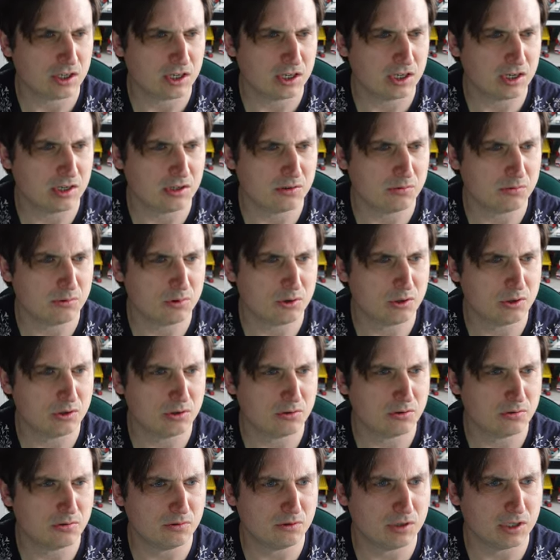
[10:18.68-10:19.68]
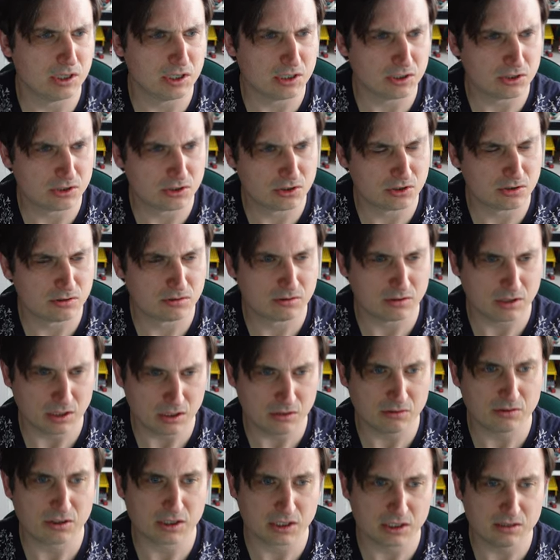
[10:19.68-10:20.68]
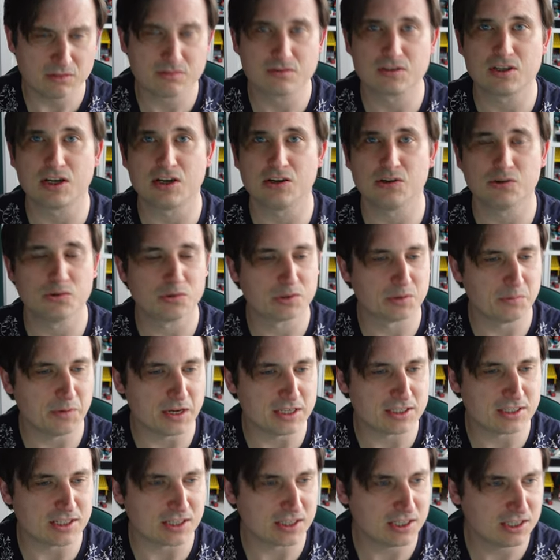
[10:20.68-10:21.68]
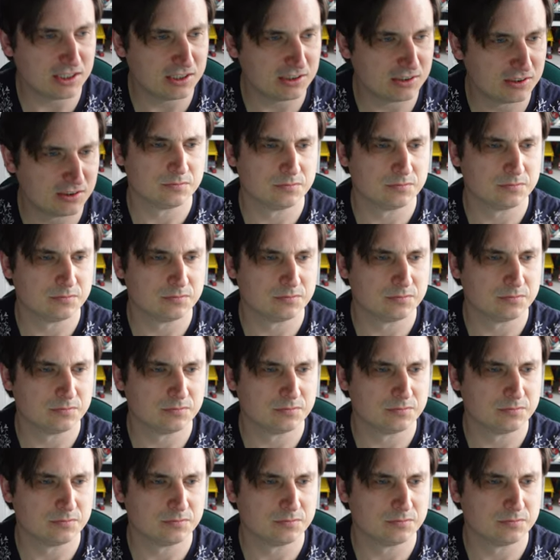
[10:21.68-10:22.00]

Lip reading: and we'll, okay, done it automatically.